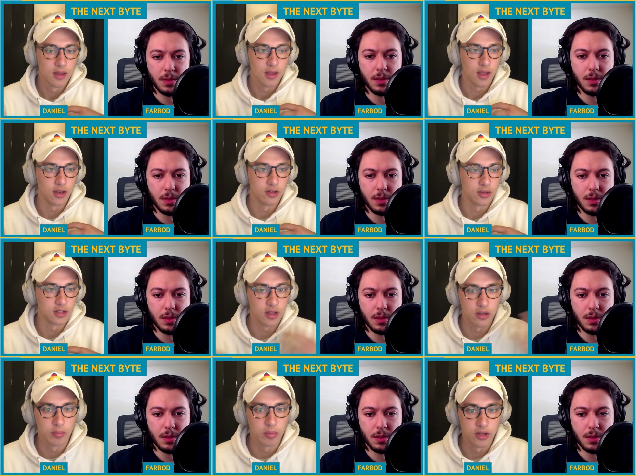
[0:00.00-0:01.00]
Speaker 1: and you can tell
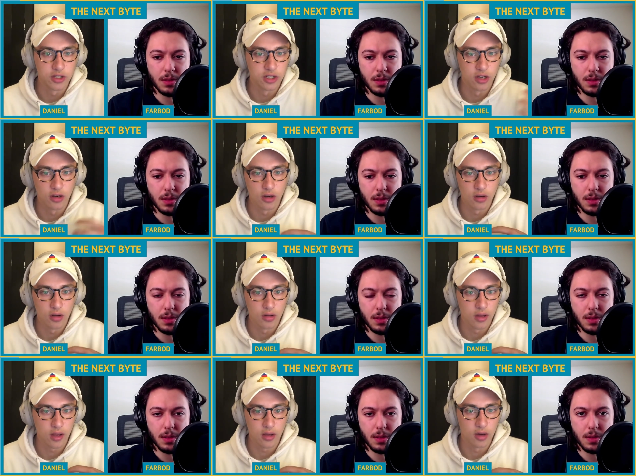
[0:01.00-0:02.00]
your blood sugar,
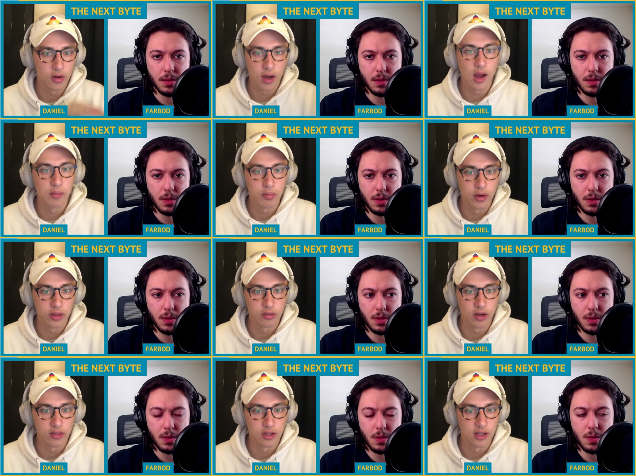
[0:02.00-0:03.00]
at, you know, at any point
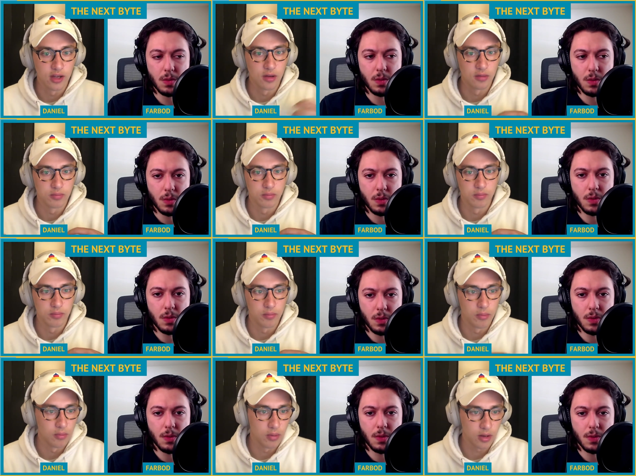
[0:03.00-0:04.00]
throughout the day,
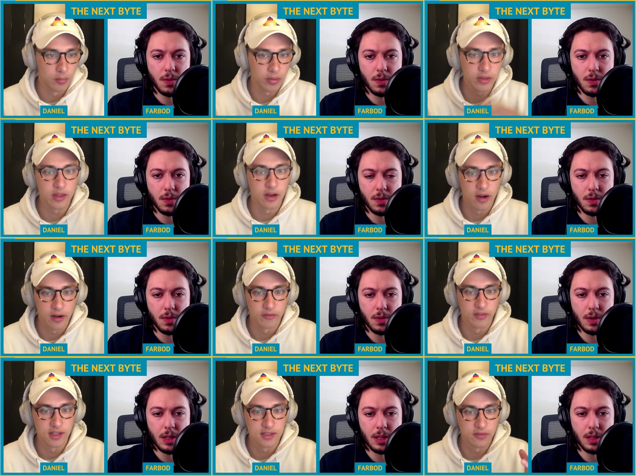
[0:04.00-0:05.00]
completely
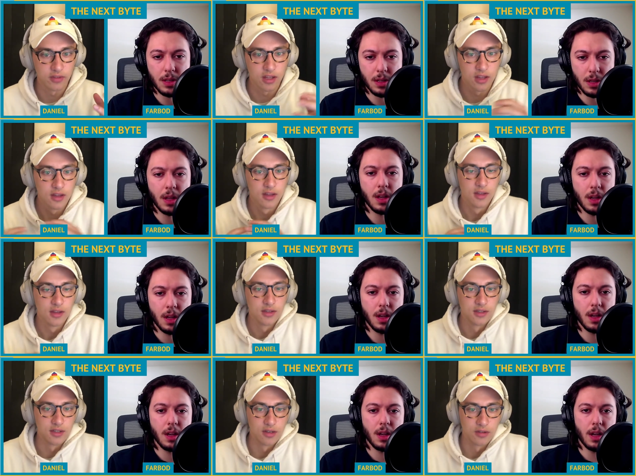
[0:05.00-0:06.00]
non-invasively.
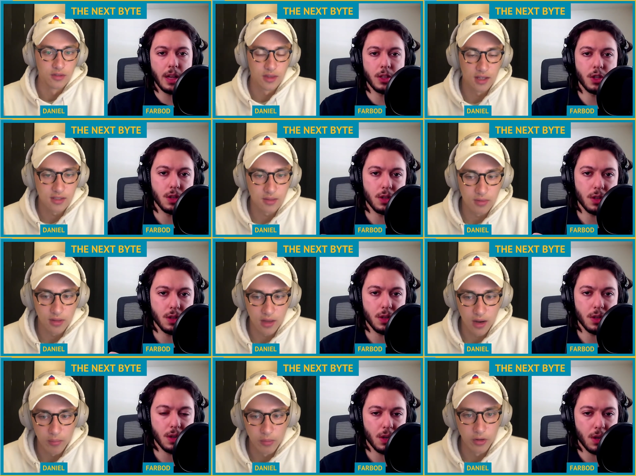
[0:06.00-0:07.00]
So
Speaker 2: and that's
Speaker 1: something that
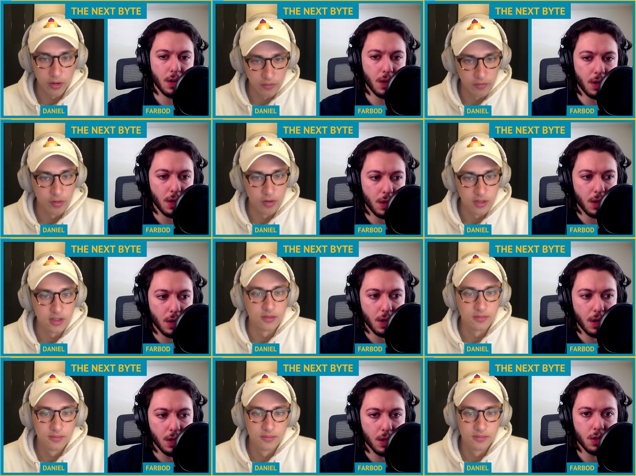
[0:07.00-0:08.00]
I'm looking forward to.
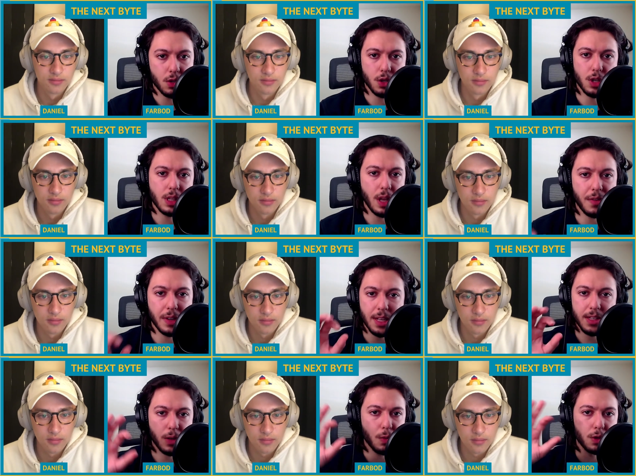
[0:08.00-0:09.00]
Speaker 2: Just to clarify,
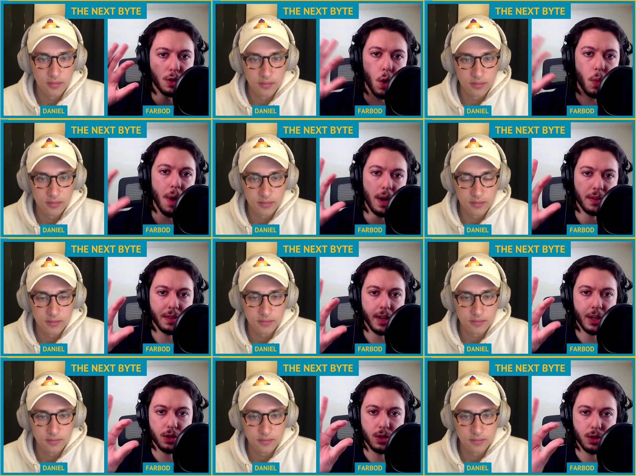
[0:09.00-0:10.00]
that's like with no
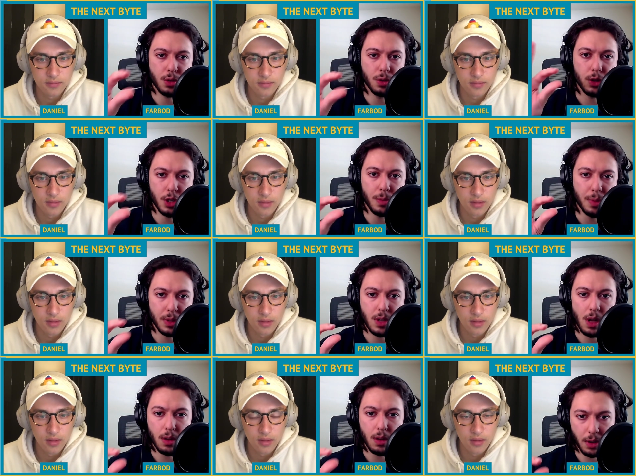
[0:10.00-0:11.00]
modifications to the chip
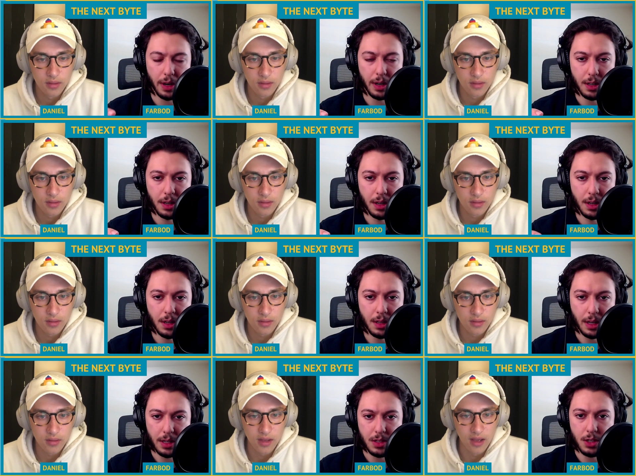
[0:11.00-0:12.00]
itself, right? Like,
Speaker 1: is yeah. it